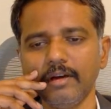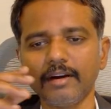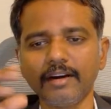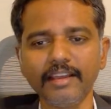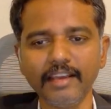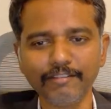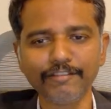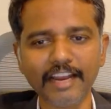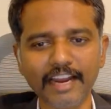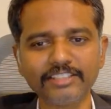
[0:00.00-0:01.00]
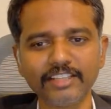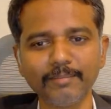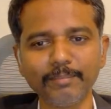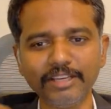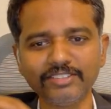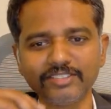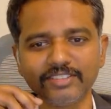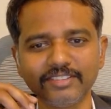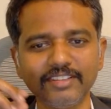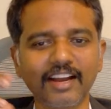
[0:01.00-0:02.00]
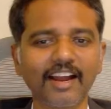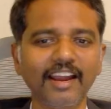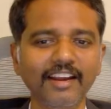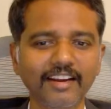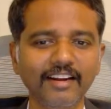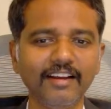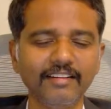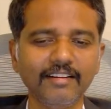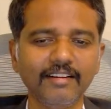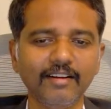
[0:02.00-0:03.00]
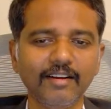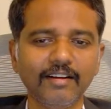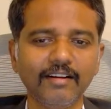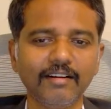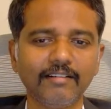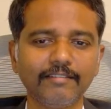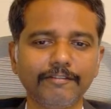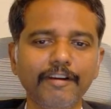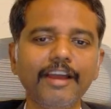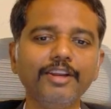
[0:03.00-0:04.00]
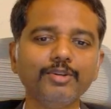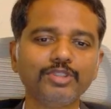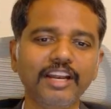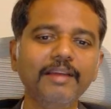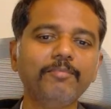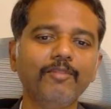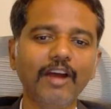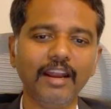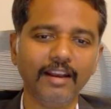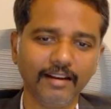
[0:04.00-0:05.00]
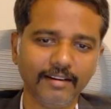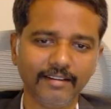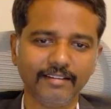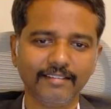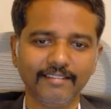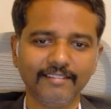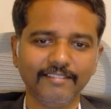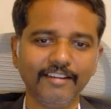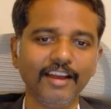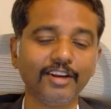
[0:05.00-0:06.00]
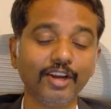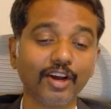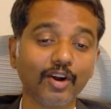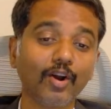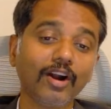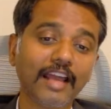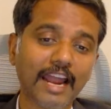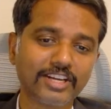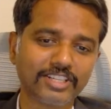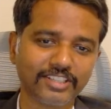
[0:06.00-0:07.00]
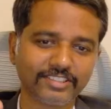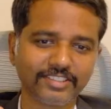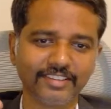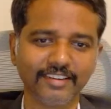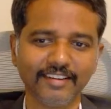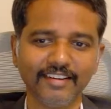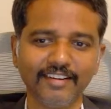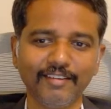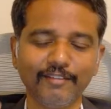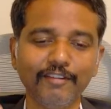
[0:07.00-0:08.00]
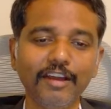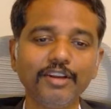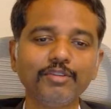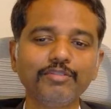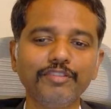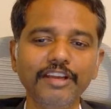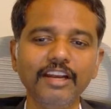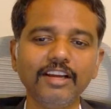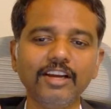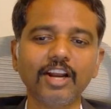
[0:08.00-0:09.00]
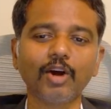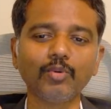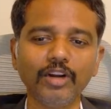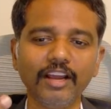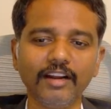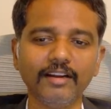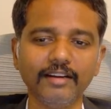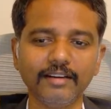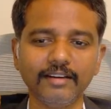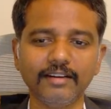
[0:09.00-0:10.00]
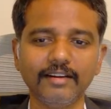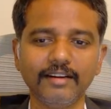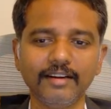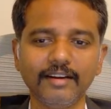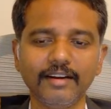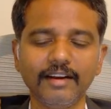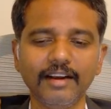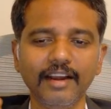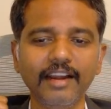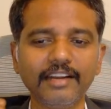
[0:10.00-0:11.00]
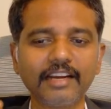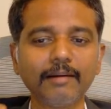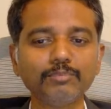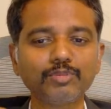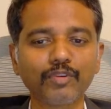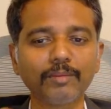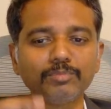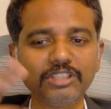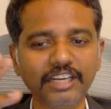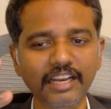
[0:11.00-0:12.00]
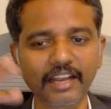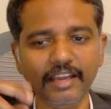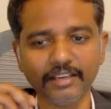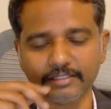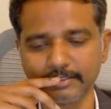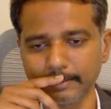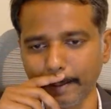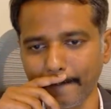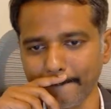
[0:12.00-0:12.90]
Real financial peace, the kind where you sleep well, where you are not anxious, where you feel grounded. It comes from three layers.